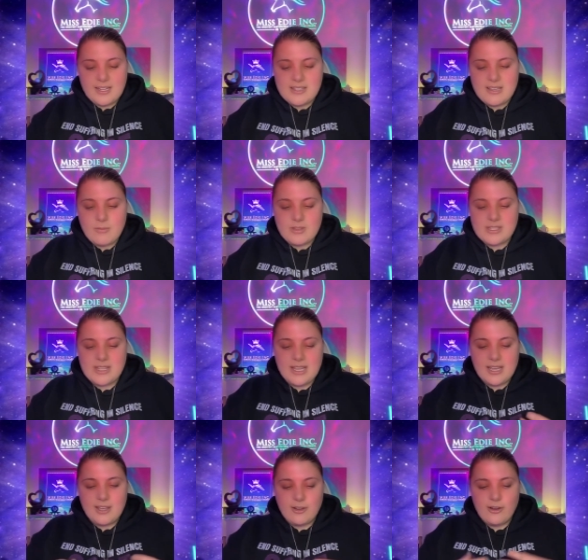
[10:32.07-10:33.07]
it's almost
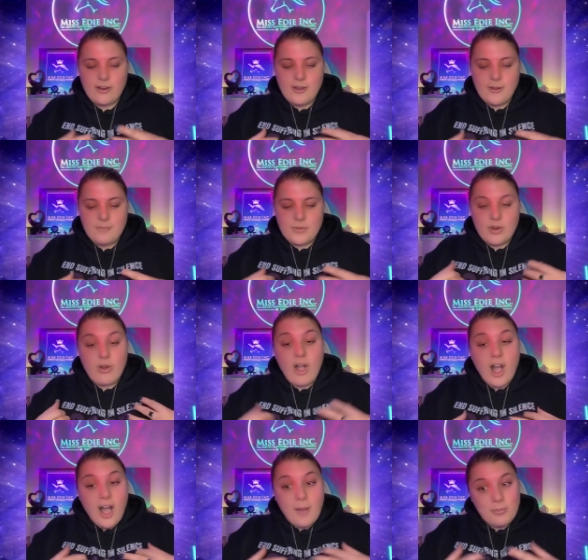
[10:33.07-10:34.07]
like you're you're
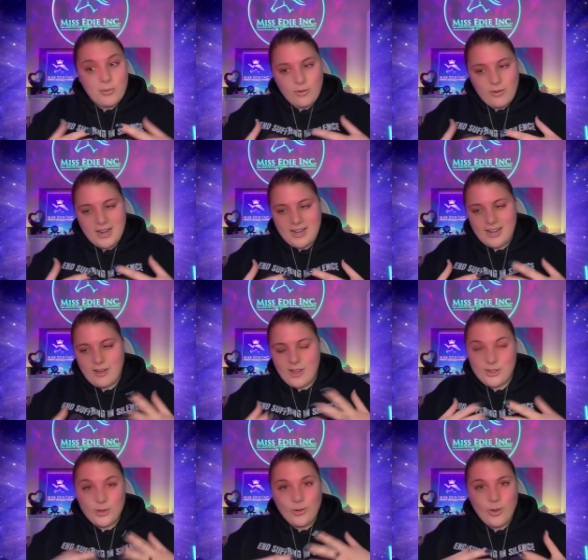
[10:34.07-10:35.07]
operating
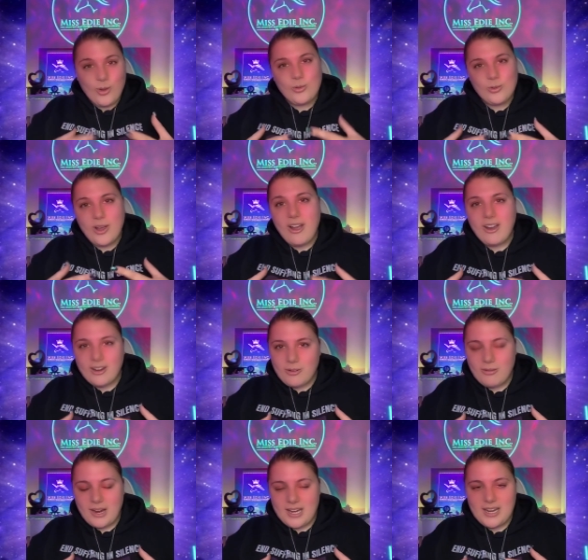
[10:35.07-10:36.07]
on your own
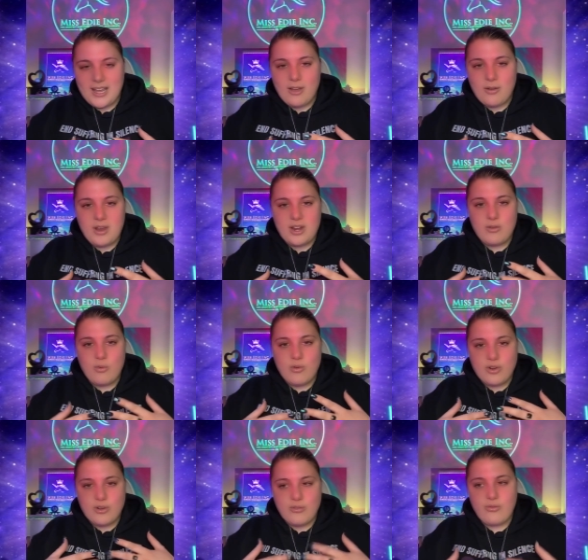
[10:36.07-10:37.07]
heart right now in
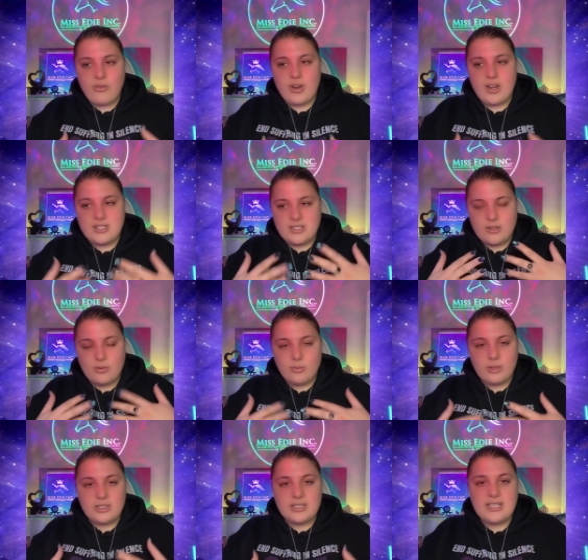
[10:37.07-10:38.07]
order for it to
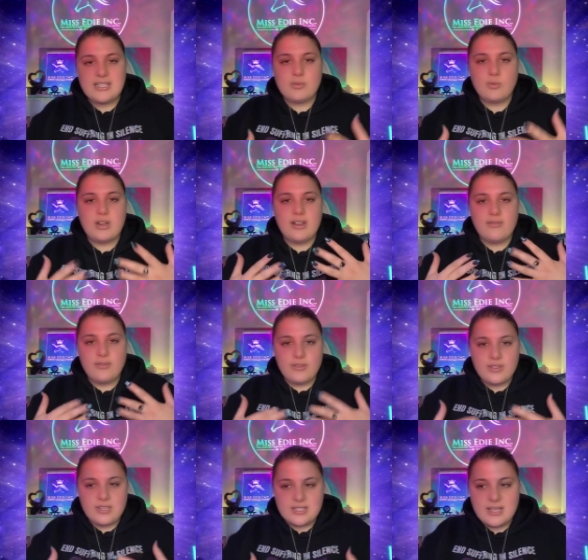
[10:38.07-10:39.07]
release
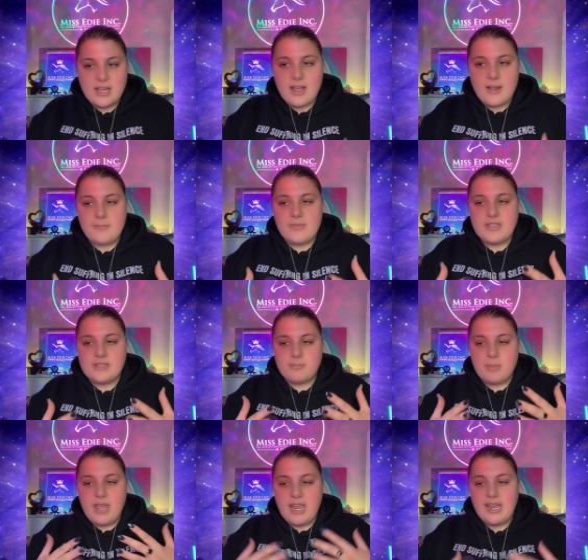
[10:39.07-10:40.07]
whatever this this
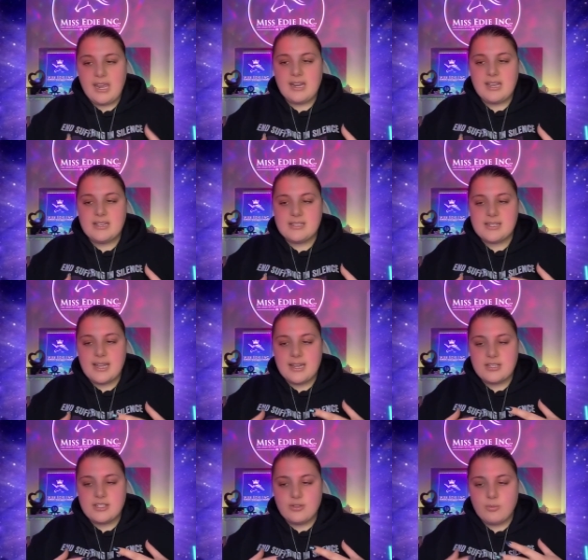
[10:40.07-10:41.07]
pain is
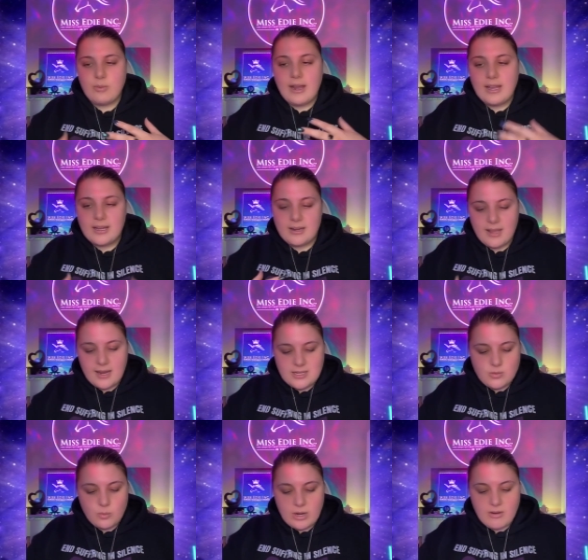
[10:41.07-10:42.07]
and to
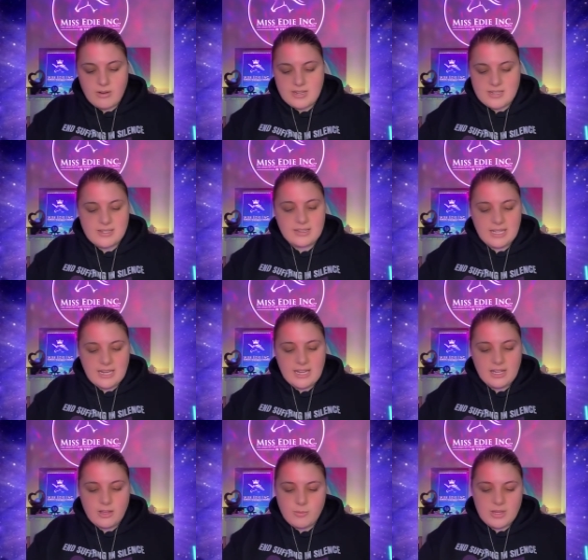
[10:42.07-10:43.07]
recognize where it is
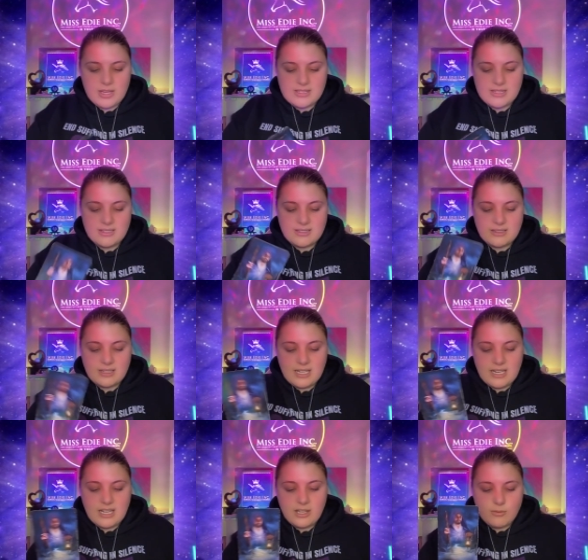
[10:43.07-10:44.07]
leading you because it is
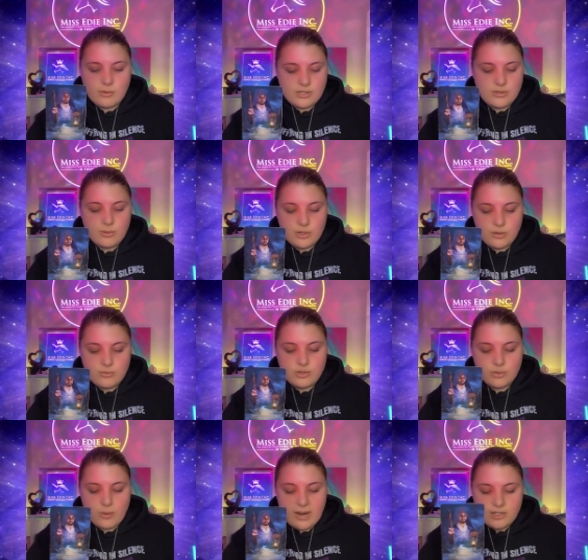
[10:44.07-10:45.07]
leading you into a new
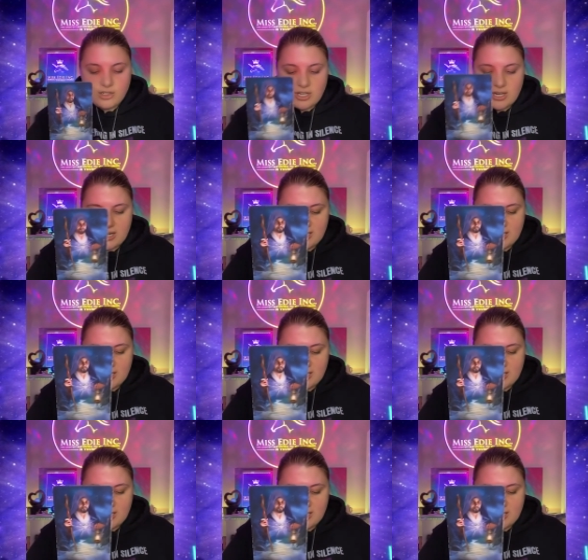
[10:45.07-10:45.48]
direction.